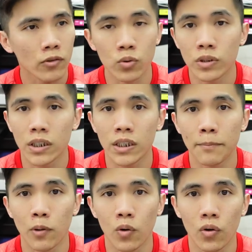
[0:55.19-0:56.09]
hoodie,
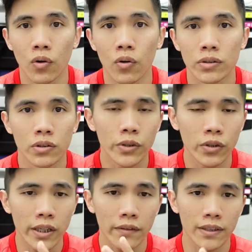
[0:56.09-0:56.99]
polo, so we
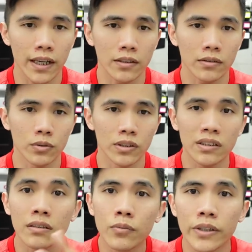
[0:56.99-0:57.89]
don't have like to deal